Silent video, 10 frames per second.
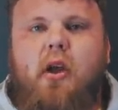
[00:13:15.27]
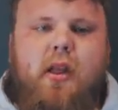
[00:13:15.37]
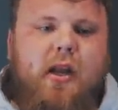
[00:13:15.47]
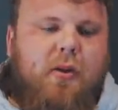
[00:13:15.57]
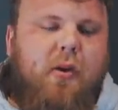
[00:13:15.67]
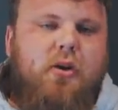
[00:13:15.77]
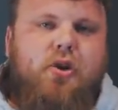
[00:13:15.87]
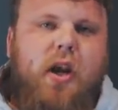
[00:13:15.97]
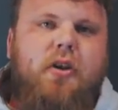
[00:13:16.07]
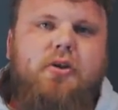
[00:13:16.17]
then they wear
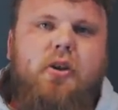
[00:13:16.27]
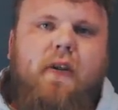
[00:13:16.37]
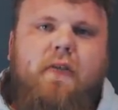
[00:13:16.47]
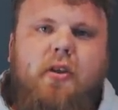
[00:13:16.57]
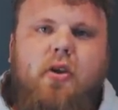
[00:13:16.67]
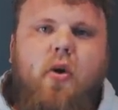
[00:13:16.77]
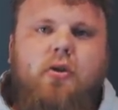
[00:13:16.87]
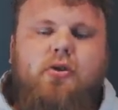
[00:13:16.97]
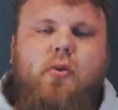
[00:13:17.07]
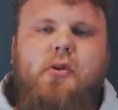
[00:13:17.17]
trainers to lift a
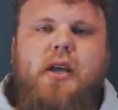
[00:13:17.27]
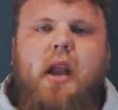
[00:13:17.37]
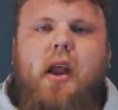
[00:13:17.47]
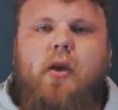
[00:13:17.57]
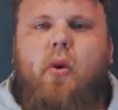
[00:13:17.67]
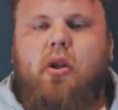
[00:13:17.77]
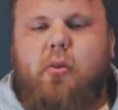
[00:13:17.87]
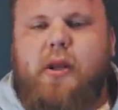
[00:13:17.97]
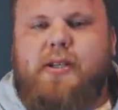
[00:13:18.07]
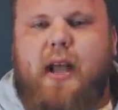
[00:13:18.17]
yoke, so it's kind of like, what do
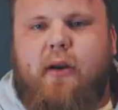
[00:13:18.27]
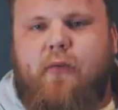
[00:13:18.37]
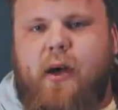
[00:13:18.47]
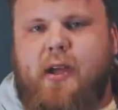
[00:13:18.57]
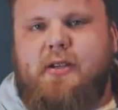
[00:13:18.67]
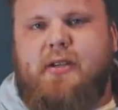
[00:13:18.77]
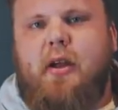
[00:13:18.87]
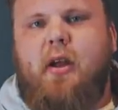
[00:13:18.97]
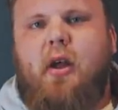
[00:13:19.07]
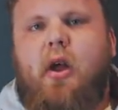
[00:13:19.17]
we sacrifice?
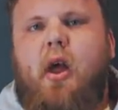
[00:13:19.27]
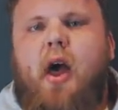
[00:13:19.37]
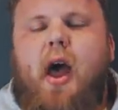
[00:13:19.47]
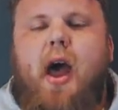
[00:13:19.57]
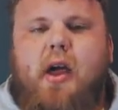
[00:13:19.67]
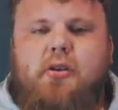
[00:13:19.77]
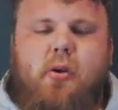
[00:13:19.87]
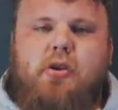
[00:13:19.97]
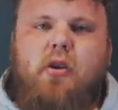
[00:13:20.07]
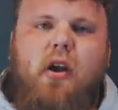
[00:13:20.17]
So it
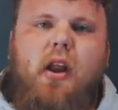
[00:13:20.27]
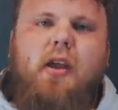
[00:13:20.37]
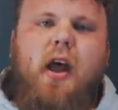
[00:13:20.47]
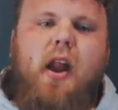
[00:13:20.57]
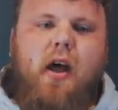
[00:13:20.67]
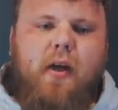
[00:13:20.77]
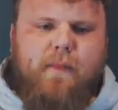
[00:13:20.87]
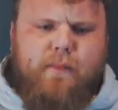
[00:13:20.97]
was a really kind of,